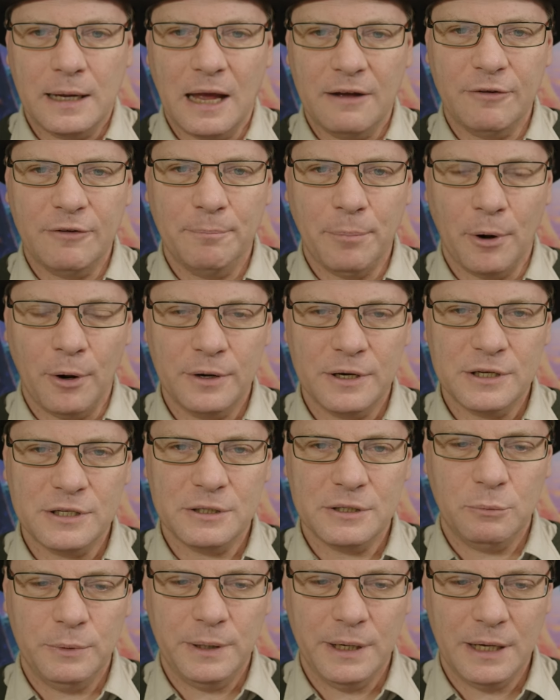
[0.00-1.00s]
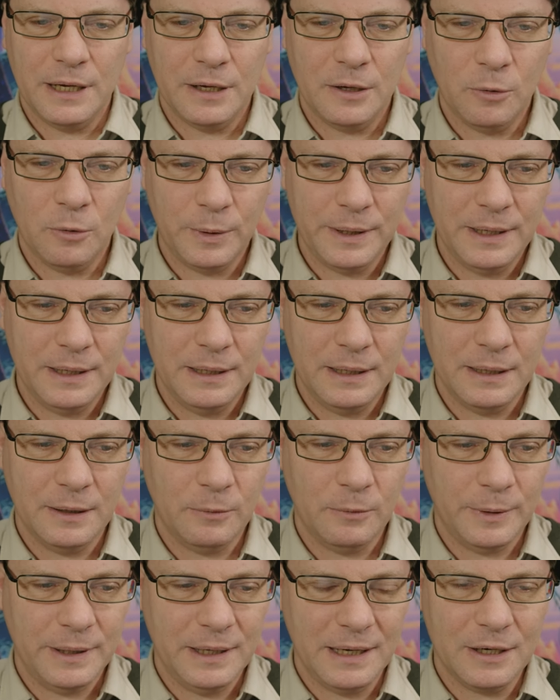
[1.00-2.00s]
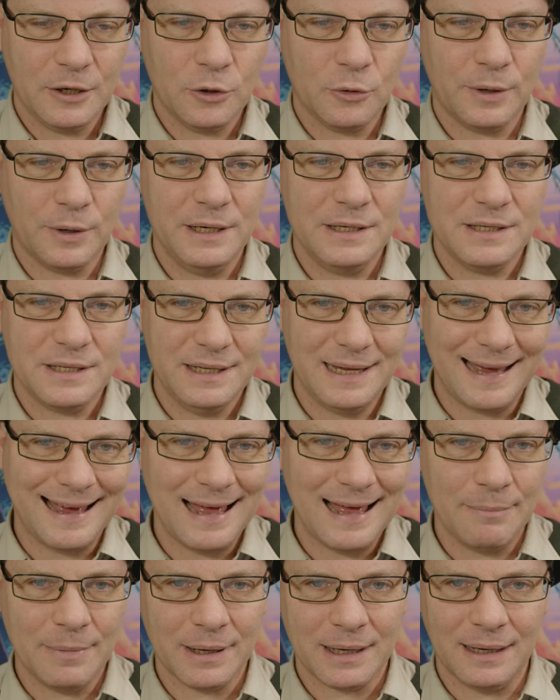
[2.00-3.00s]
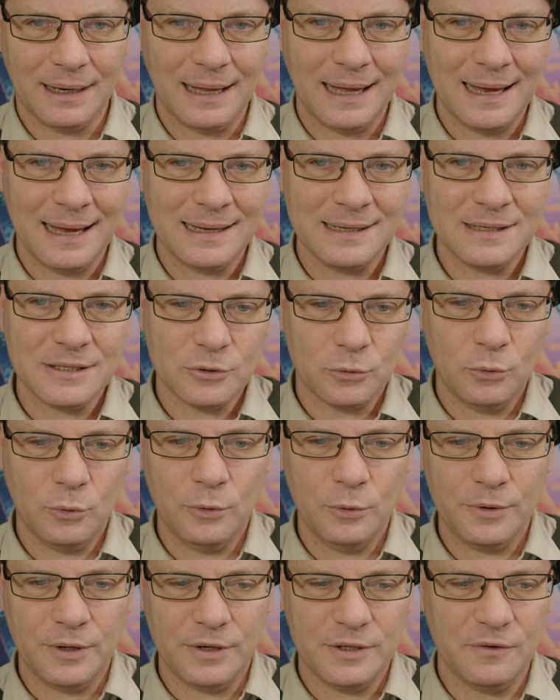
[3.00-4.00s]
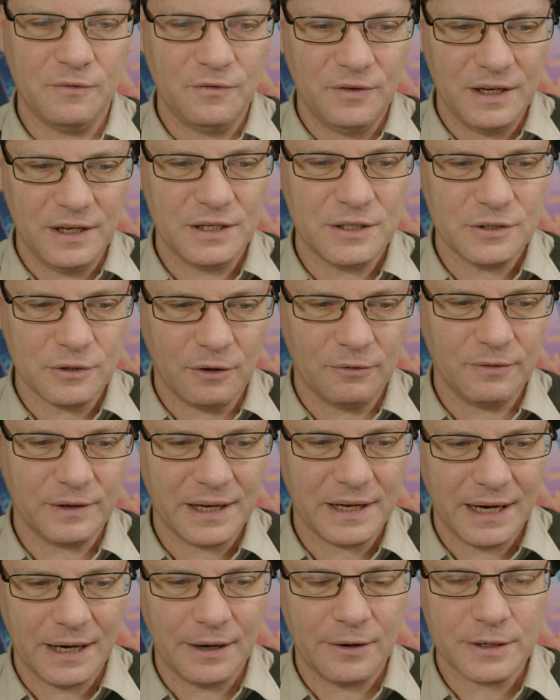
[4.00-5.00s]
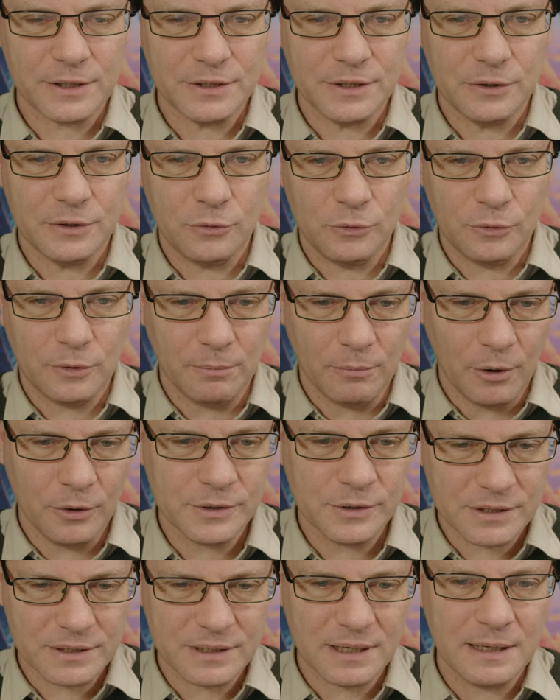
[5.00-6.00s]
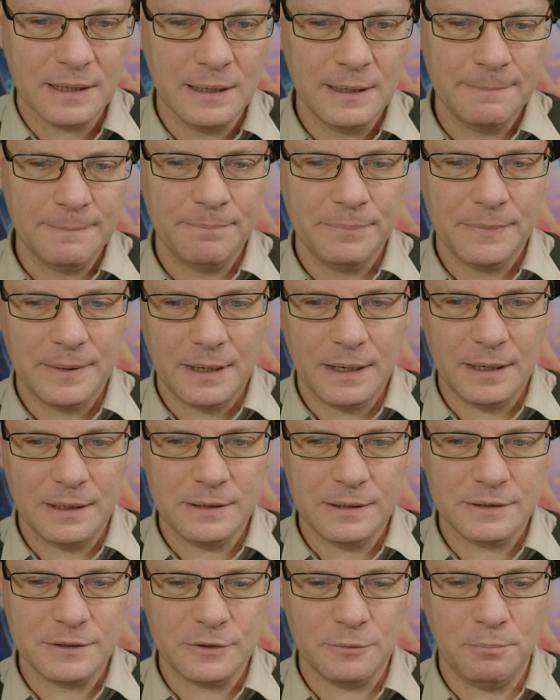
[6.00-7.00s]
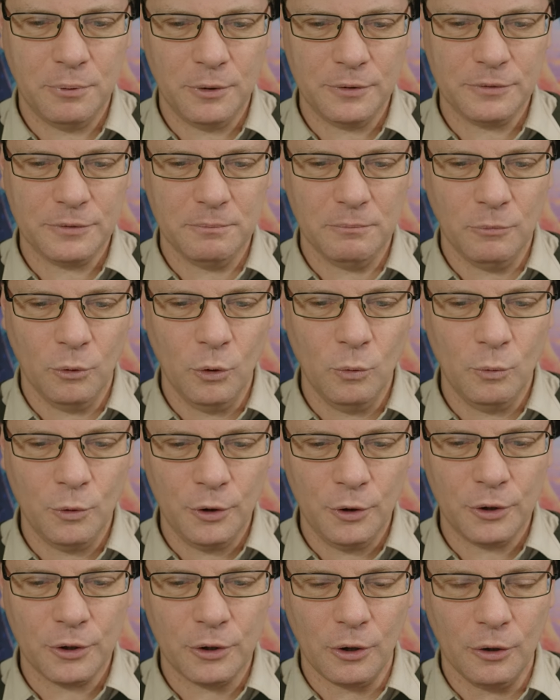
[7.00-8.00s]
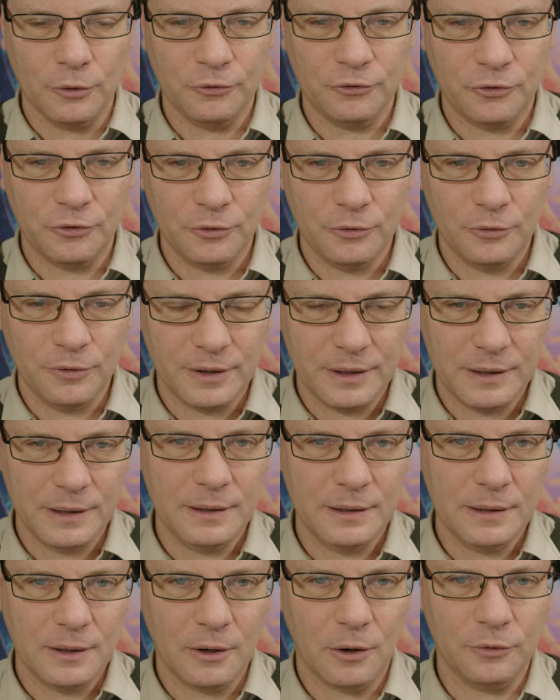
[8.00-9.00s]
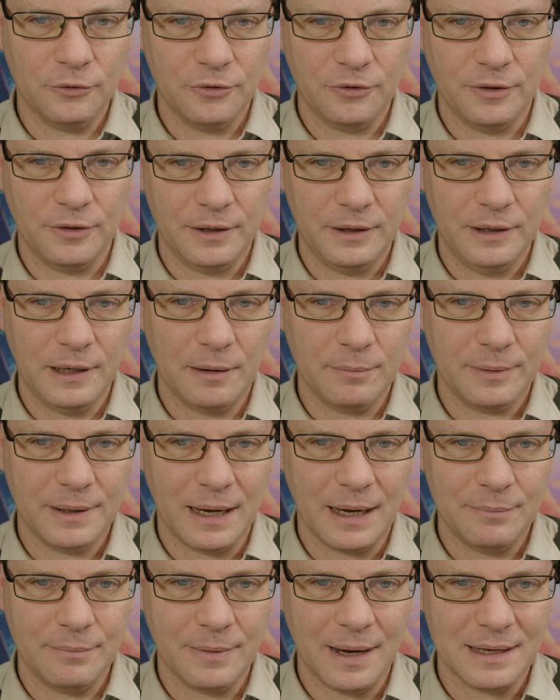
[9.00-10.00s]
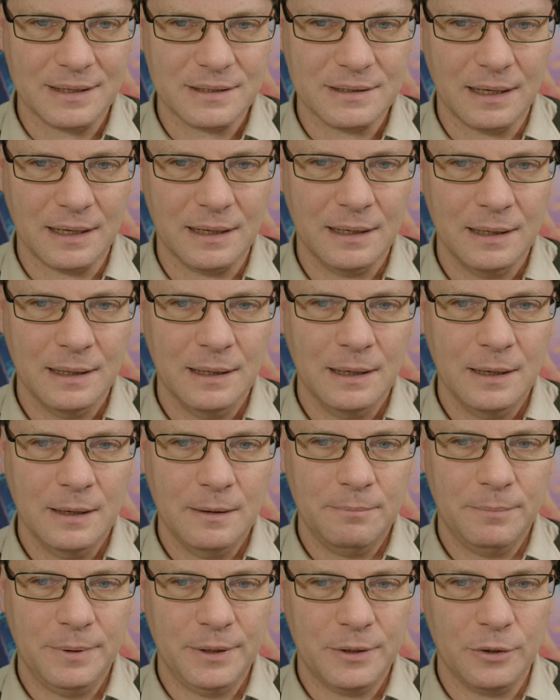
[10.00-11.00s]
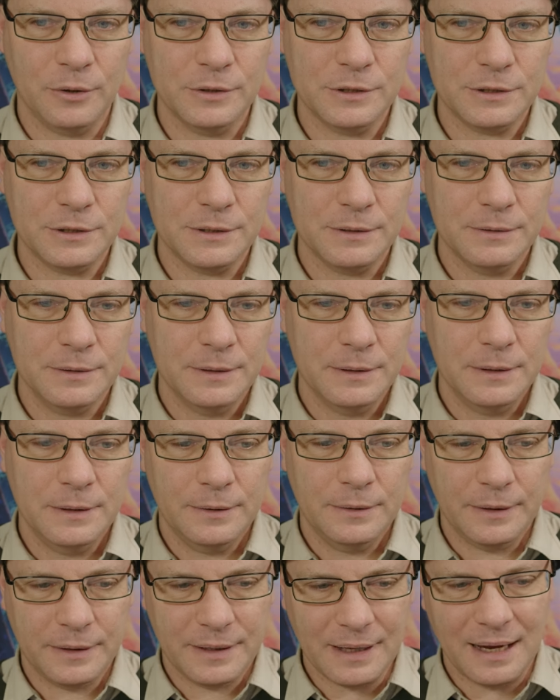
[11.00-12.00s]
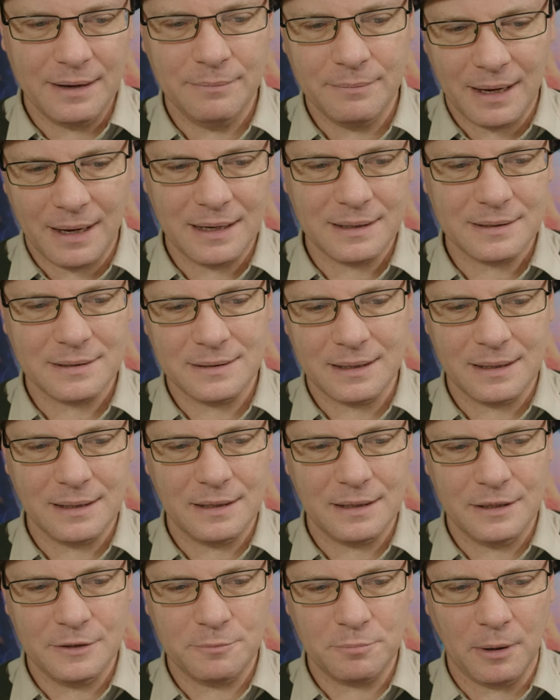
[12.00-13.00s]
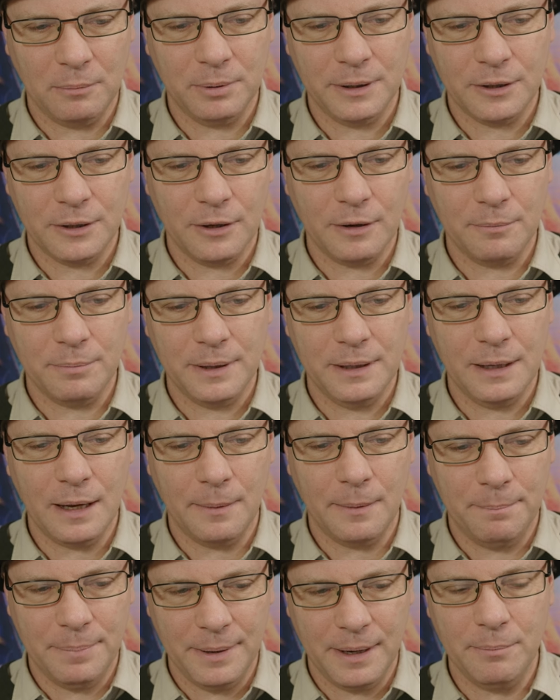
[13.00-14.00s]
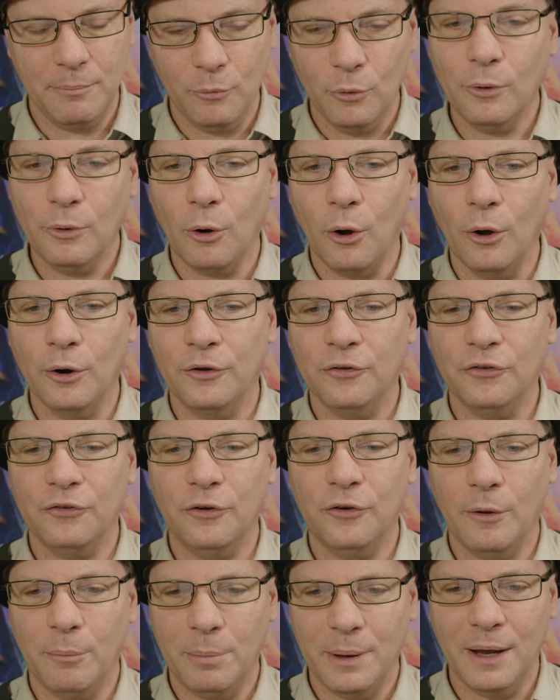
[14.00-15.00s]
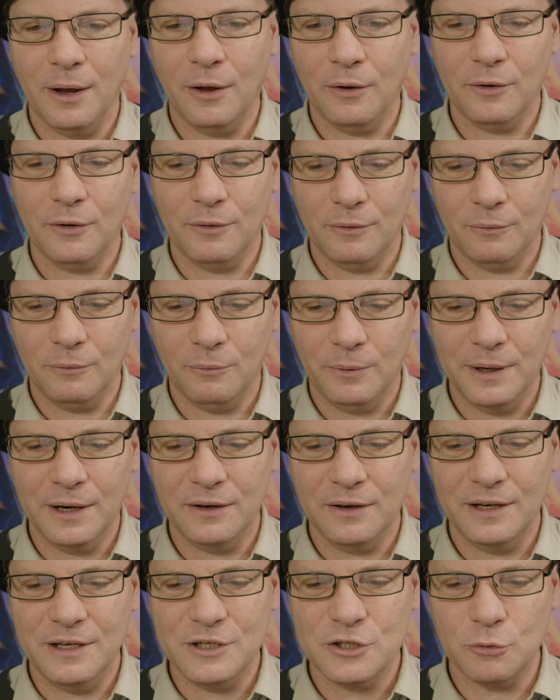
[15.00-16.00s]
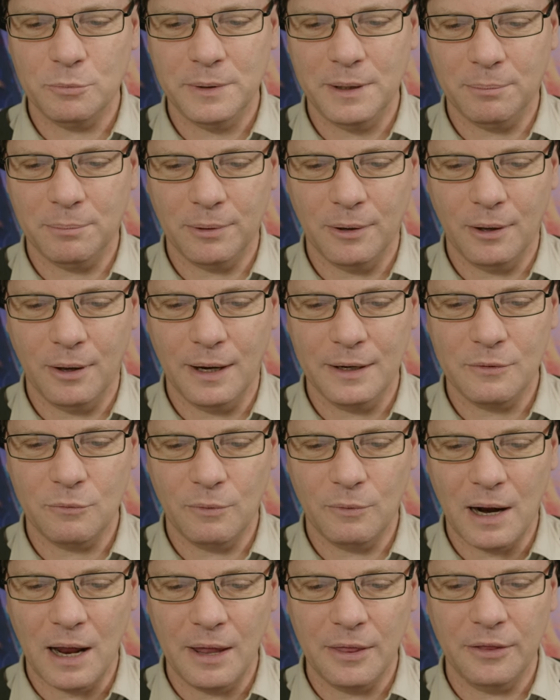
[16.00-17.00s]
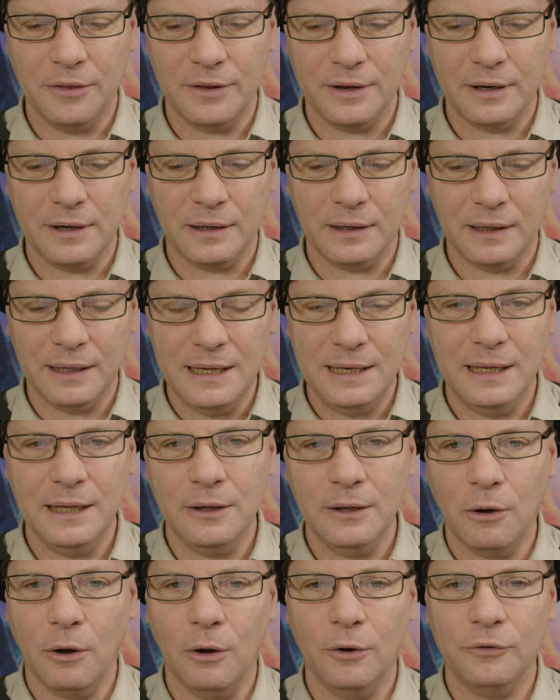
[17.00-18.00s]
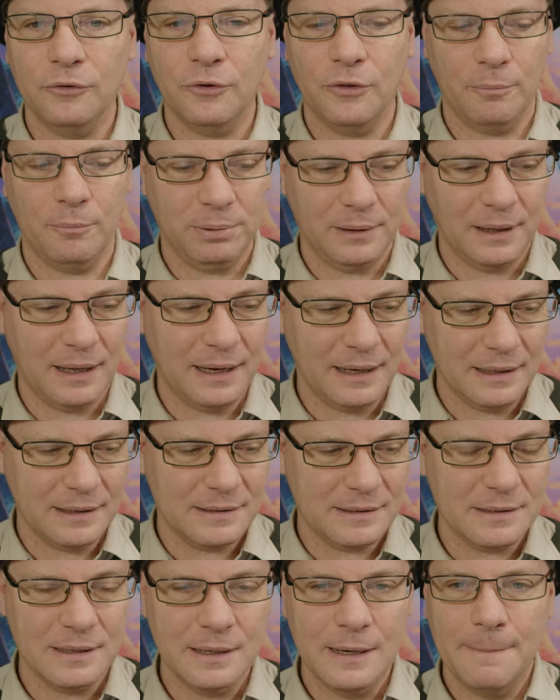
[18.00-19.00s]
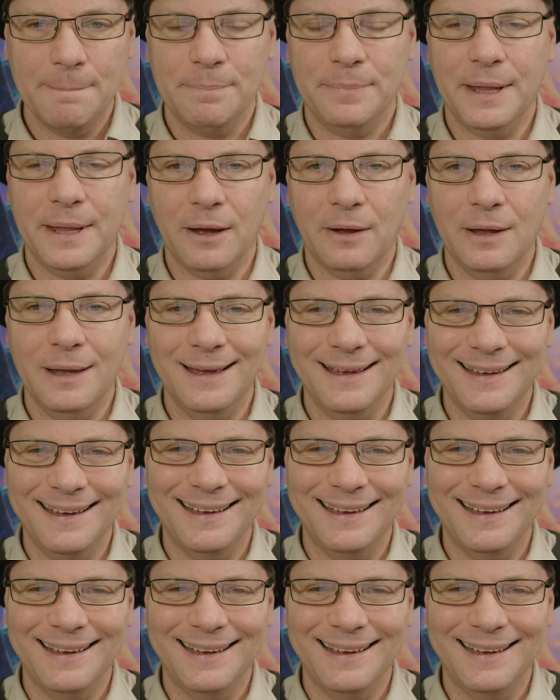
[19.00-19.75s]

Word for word: a cover bonus where we we increase the armor class or the defense of a character or a monster is to put more work onto the onto the um, game master because the game master is probably going to be a bit more honest about when it needs to be applied rather than leaning onto the players now